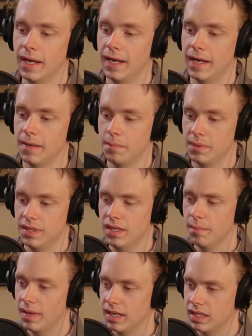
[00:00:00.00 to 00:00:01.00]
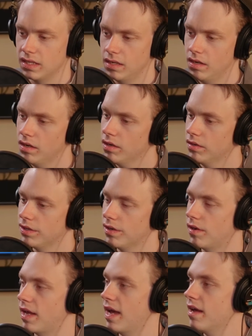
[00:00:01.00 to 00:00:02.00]
But then about a year
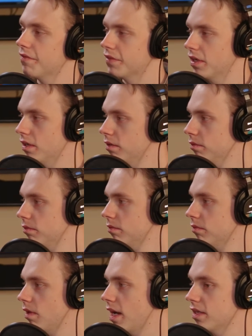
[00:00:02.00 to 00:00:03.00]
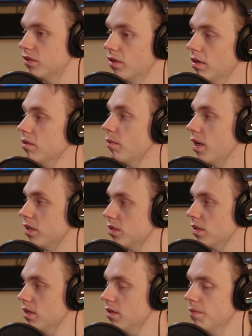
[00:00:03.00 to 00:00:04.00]
and a half ago, I started
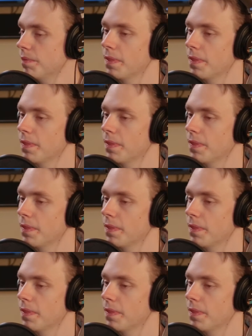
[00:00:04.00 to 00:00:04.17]
watching it,